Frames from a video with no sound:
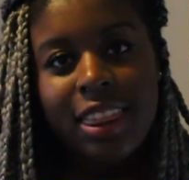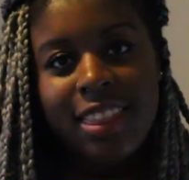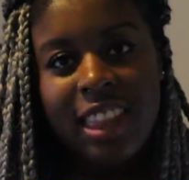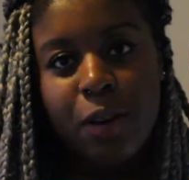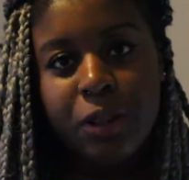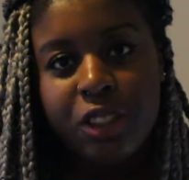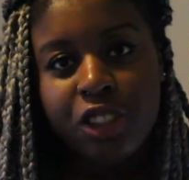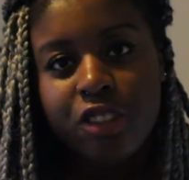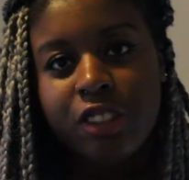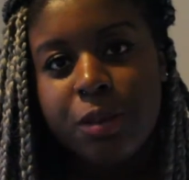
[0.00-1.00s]
they were
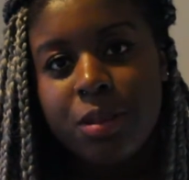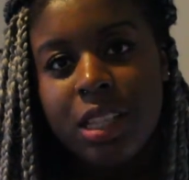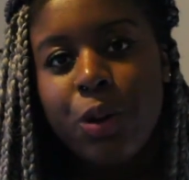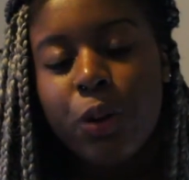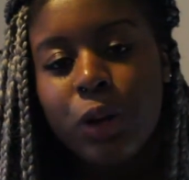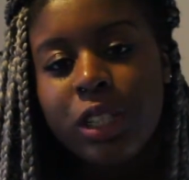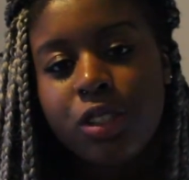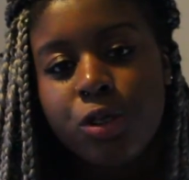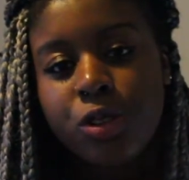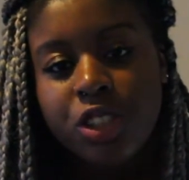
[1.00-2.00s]
just groups and they weren't willing
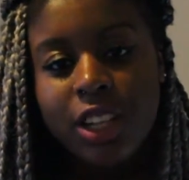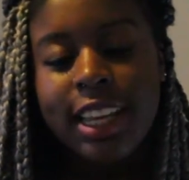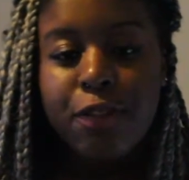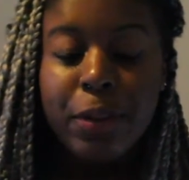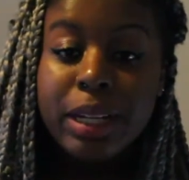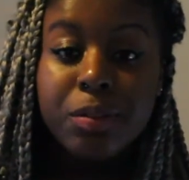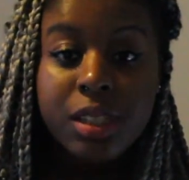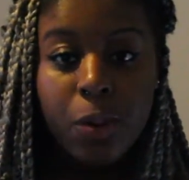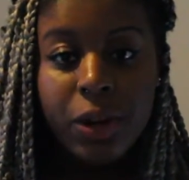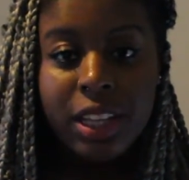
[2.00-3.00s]
to talk to you. Like, if you went up to
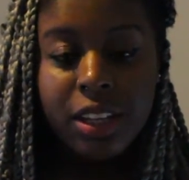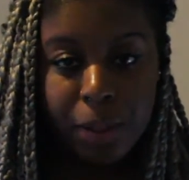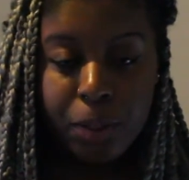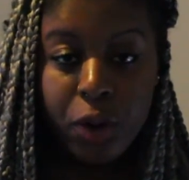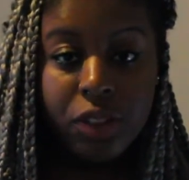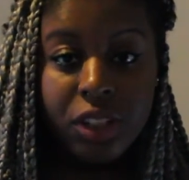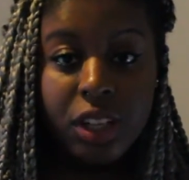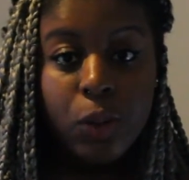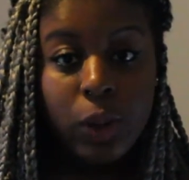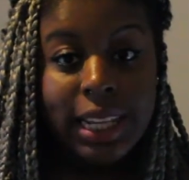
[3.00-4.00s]
someone, they'd be more
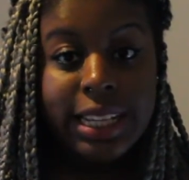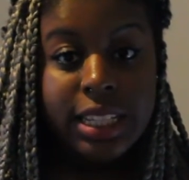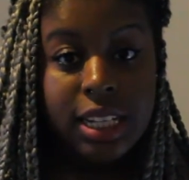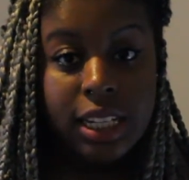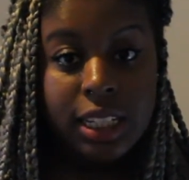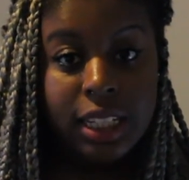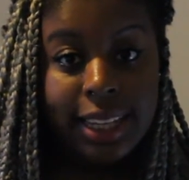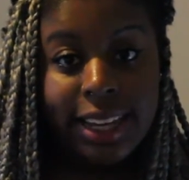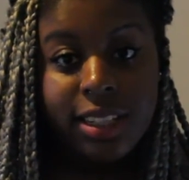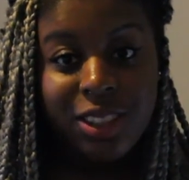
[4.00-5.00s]
than willing to
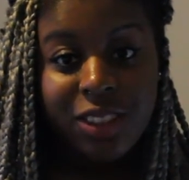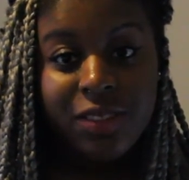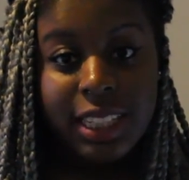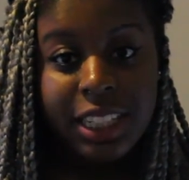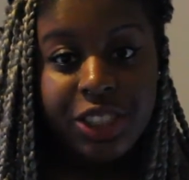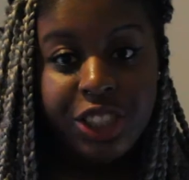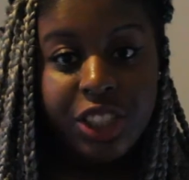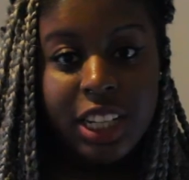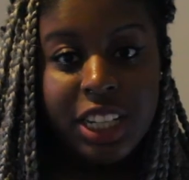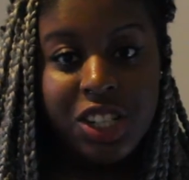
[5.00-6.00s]
engage in
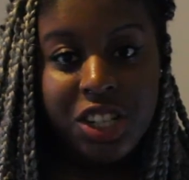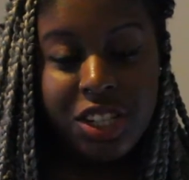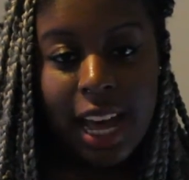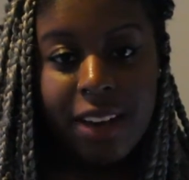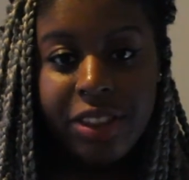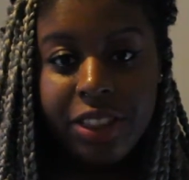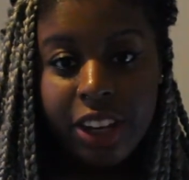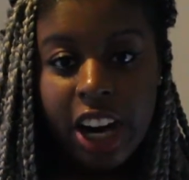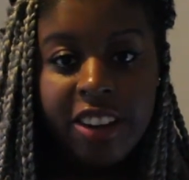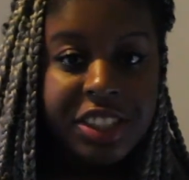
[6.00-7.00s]
conversation. It's just having the
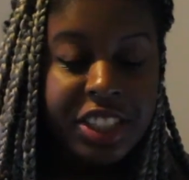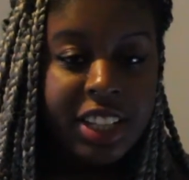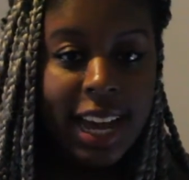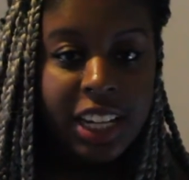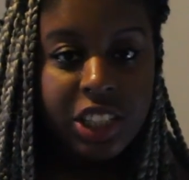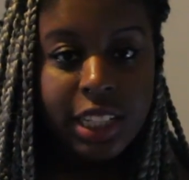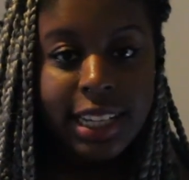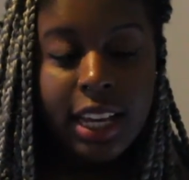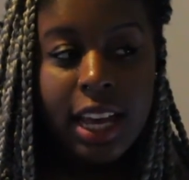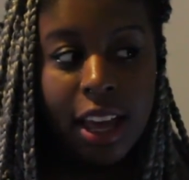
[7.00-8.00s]
courage to
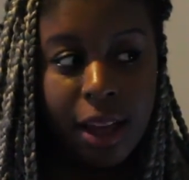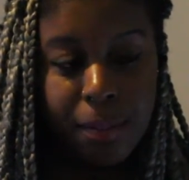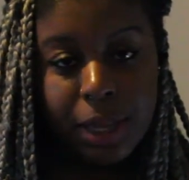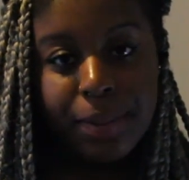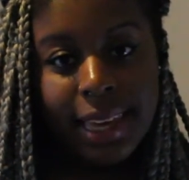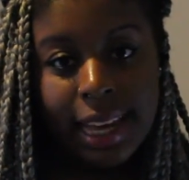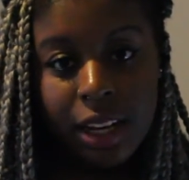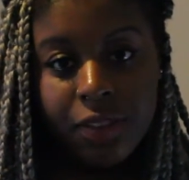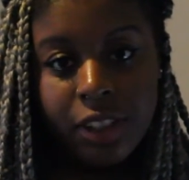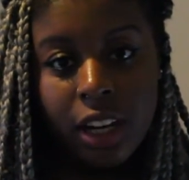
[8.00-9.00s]
actually maybe get
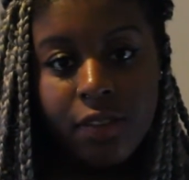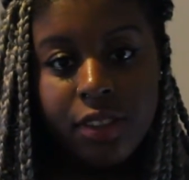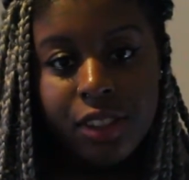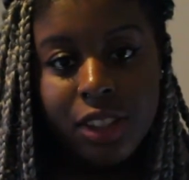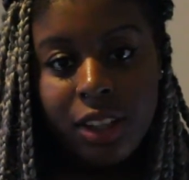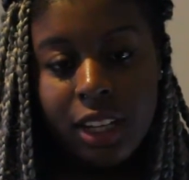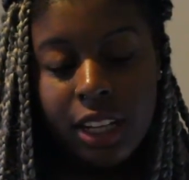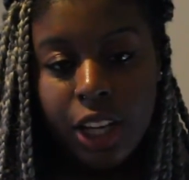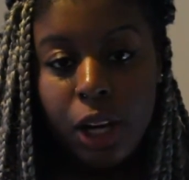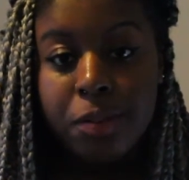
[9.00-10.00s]
out of your comfort zone
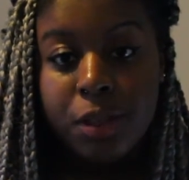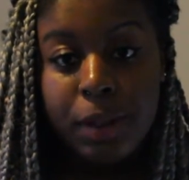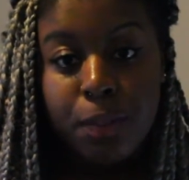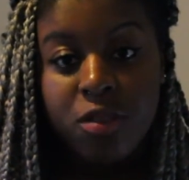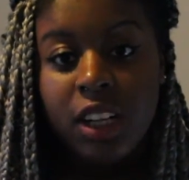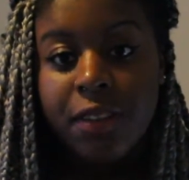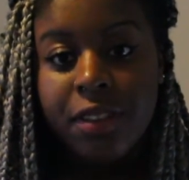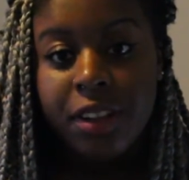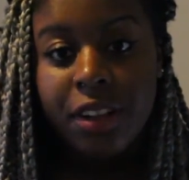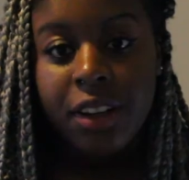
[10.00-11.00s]
and go up to people rather
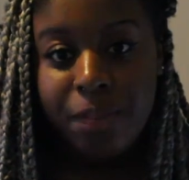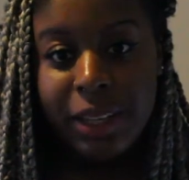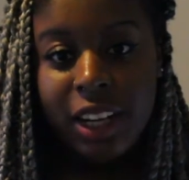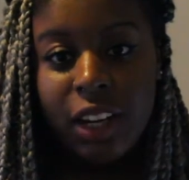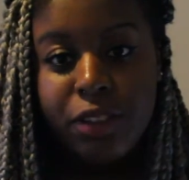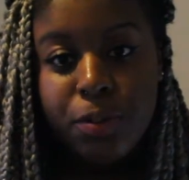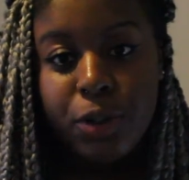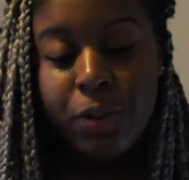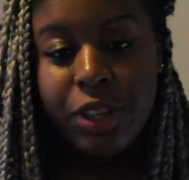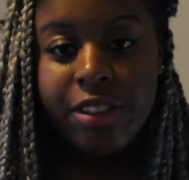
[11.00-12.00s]
than being
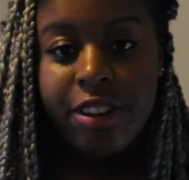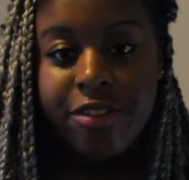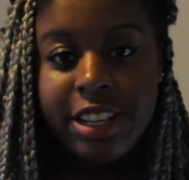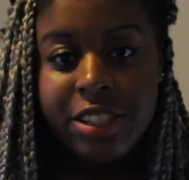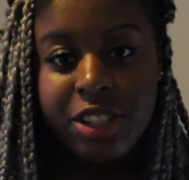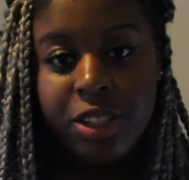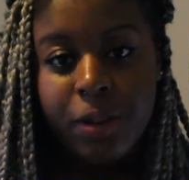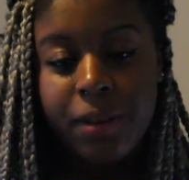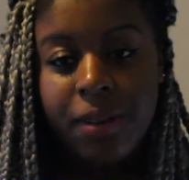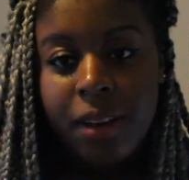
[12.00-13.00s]
comfortable with your own friends, because you
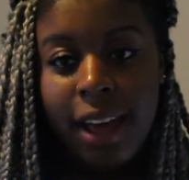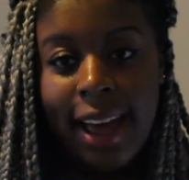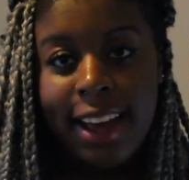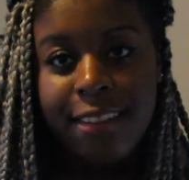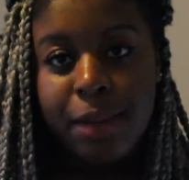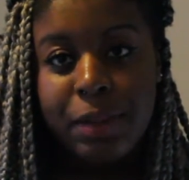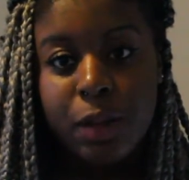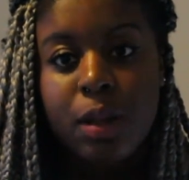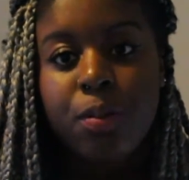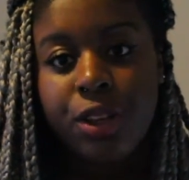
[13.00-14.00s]
won't have that many
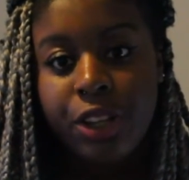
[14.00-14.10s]
people that you